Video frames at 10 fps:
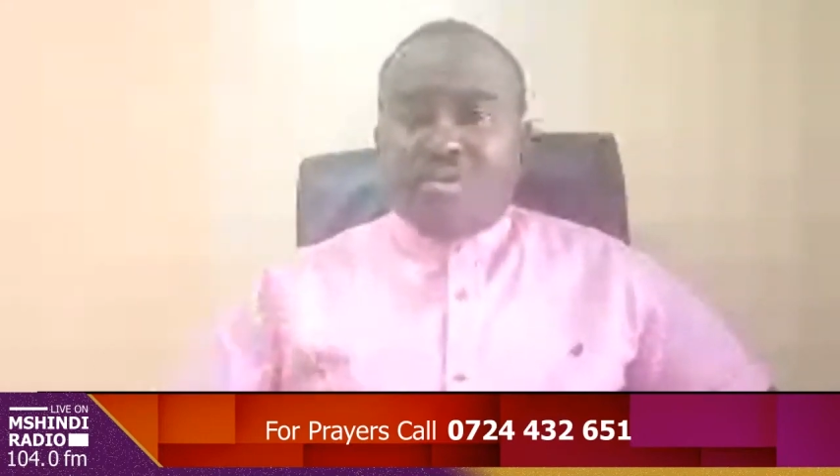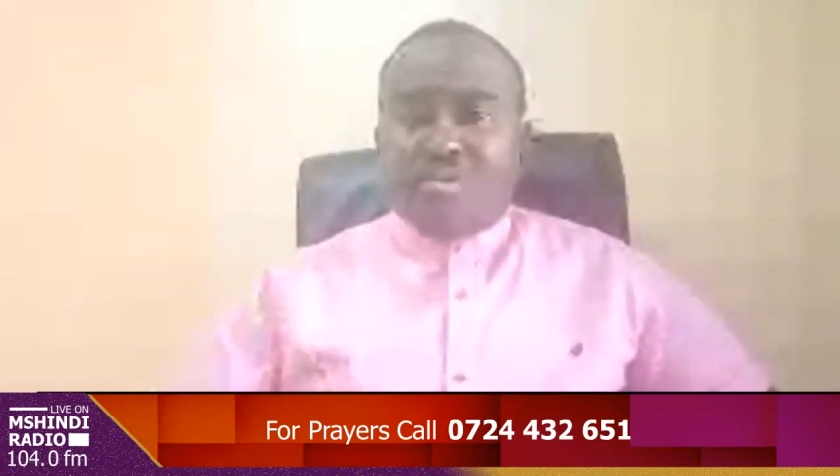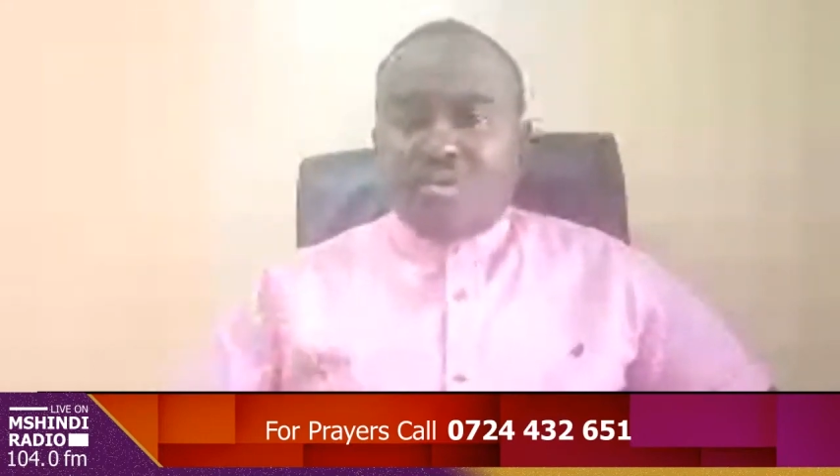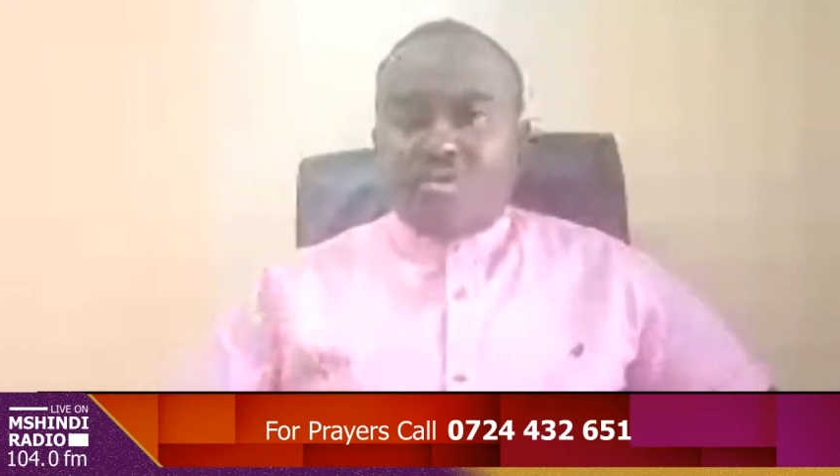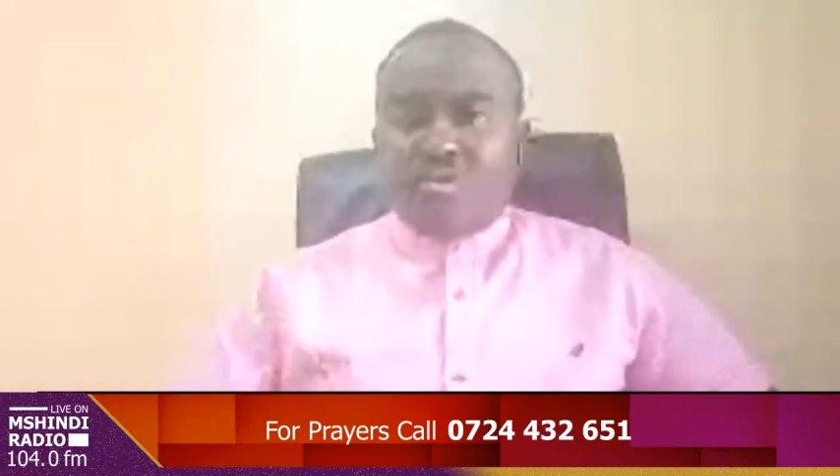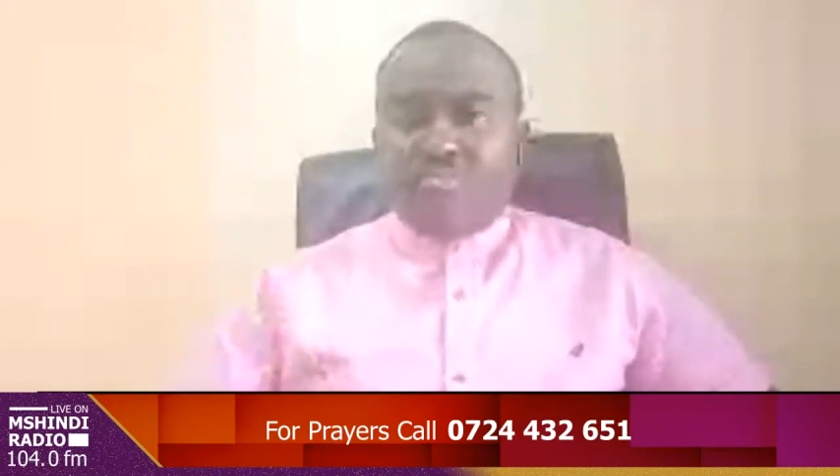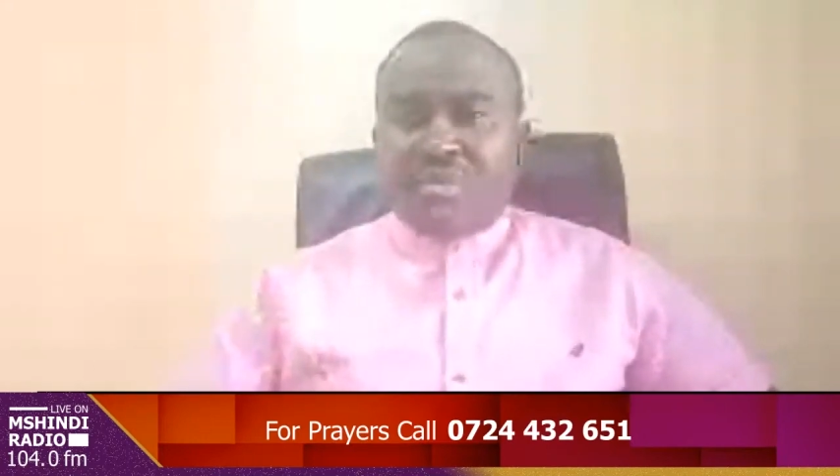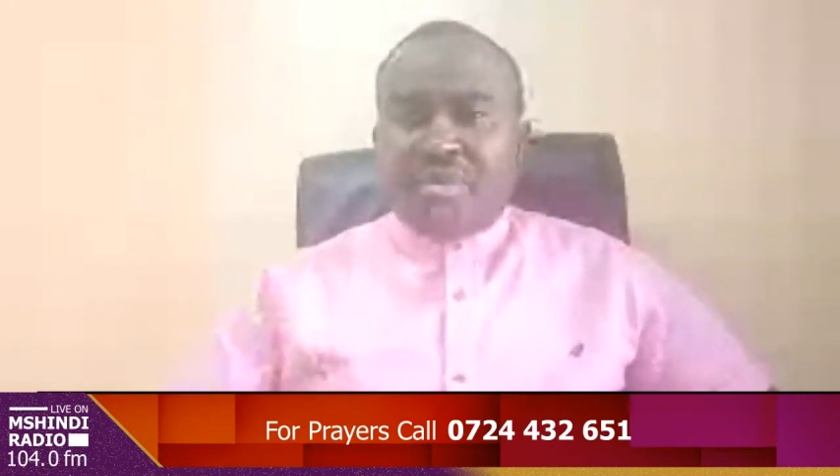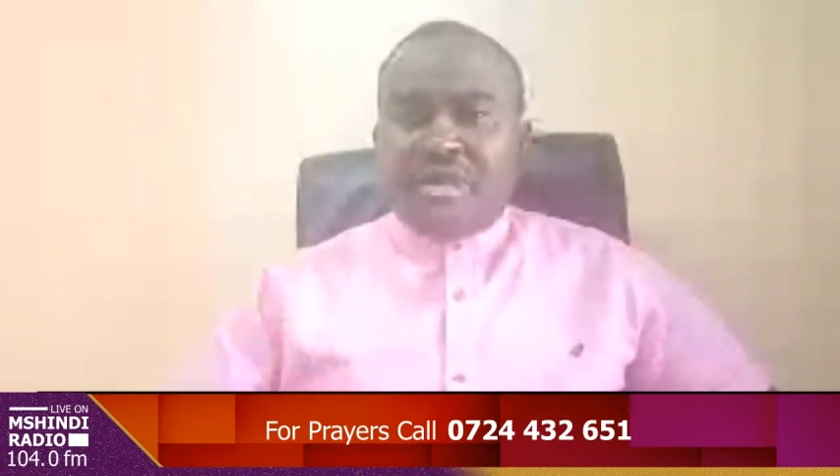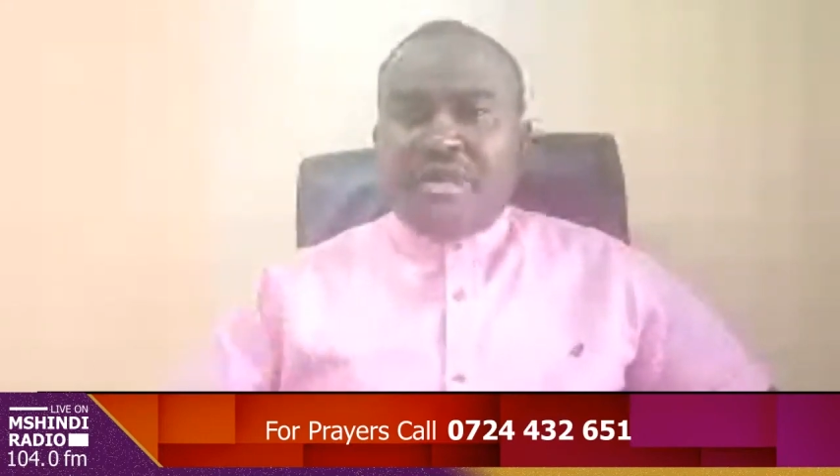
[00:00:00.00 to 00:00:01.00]
who could
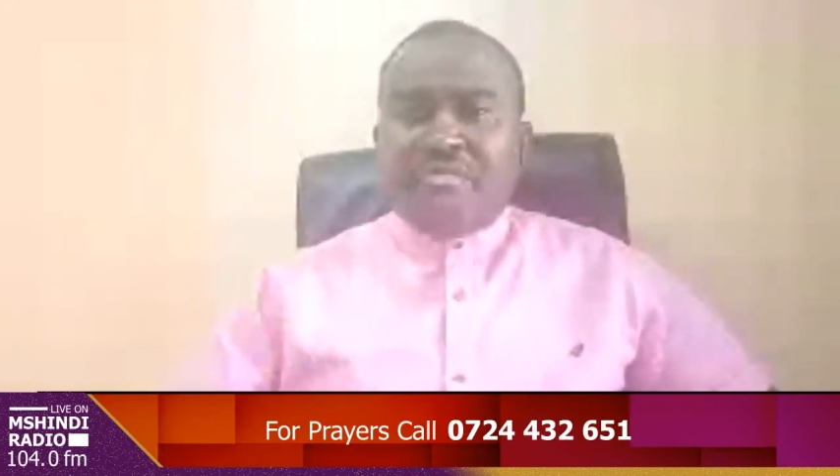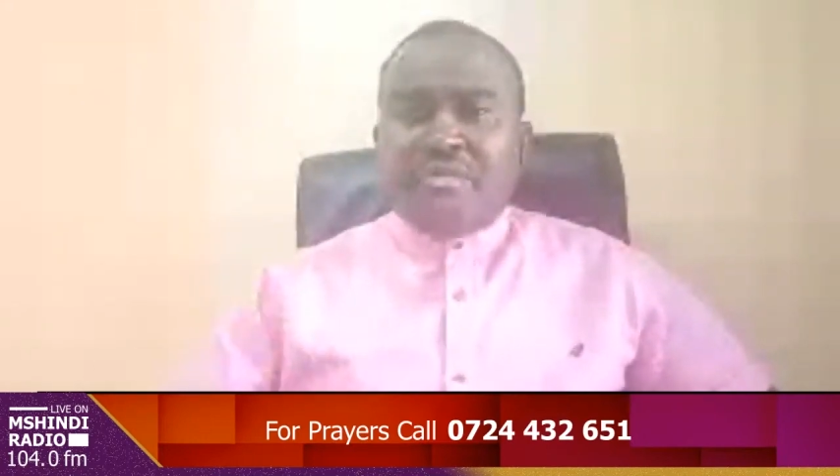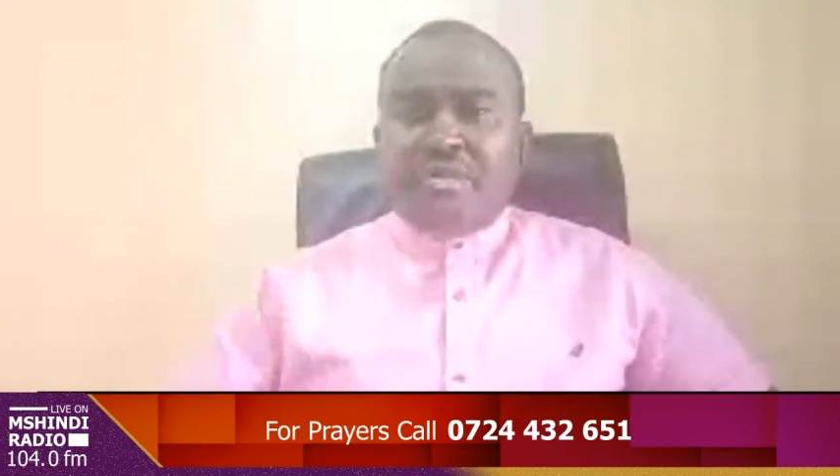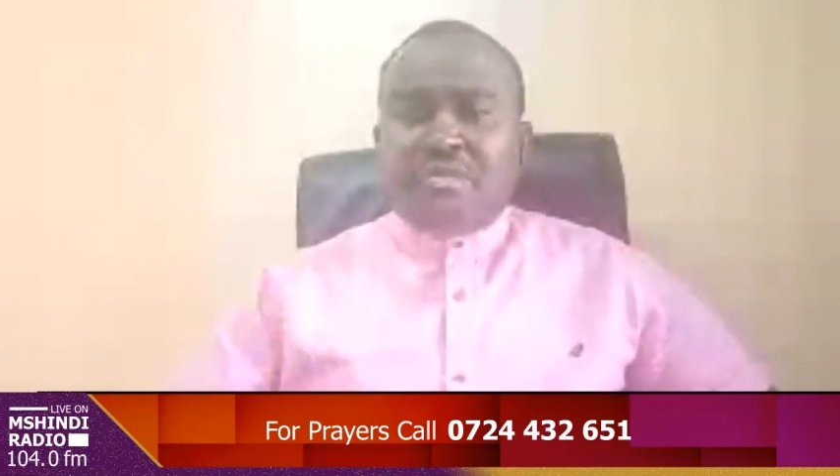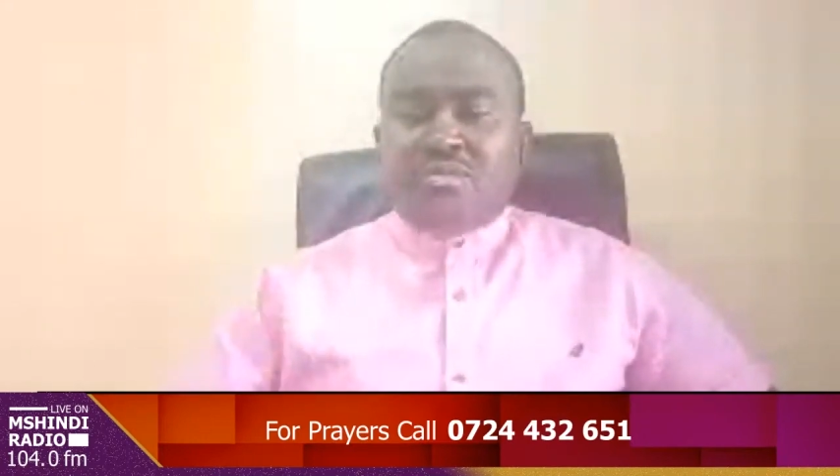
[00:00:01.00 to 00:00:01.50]
be able